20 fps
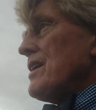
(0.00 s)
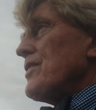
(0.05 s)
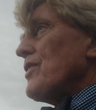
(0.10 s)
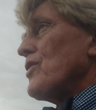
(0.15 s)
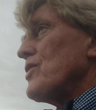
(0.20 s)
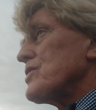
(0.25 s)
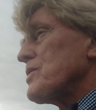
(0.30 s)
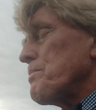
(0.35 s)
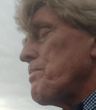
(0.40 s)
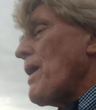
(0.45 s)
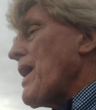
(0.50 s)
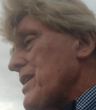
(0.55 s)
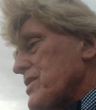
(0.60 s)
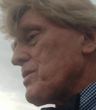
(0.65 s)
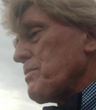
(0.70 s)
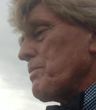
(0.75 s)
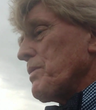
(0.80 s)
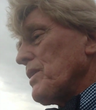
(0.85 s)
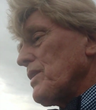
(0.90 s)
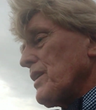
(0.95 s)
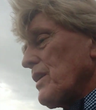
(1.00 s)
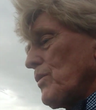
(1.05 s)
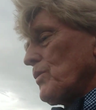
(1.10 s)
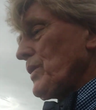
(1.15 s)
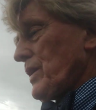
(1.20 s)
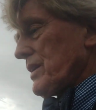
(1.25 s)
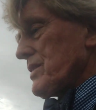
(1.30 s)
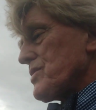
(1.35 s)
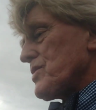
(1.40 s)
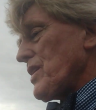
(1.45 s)
there is a possibility
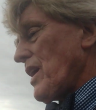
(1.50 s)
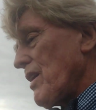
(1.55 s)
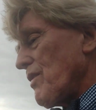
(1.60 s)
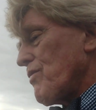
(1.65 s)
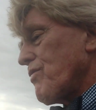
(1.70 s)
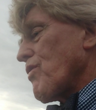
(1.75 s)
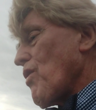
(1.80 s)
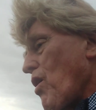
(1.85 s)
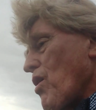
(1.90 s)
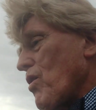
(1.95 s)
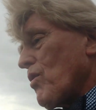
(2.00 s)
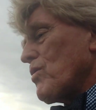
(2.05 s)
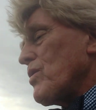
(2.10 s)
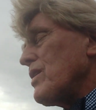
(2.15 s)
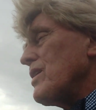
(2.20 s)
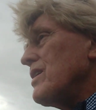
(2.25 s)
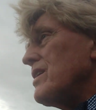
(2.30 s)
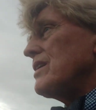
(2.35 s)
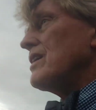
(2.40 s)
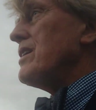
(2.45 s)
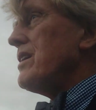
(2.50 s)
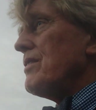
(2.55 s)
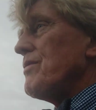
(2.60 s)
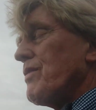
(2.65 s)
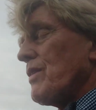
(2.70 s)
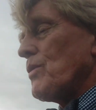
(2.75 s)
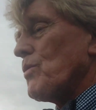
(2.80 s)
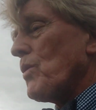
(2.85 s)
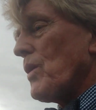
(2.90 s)
we can save Roe v.